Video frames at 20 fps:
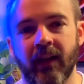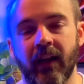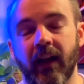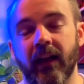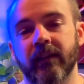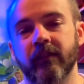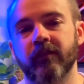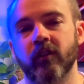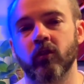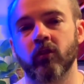
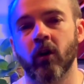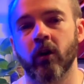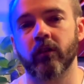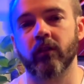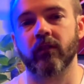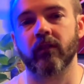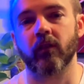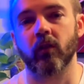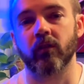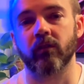And if you
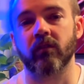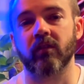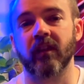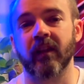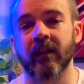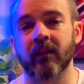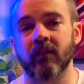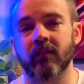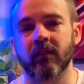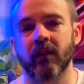notice those
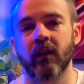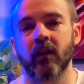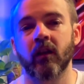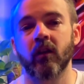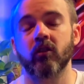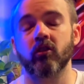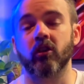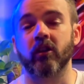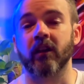things, you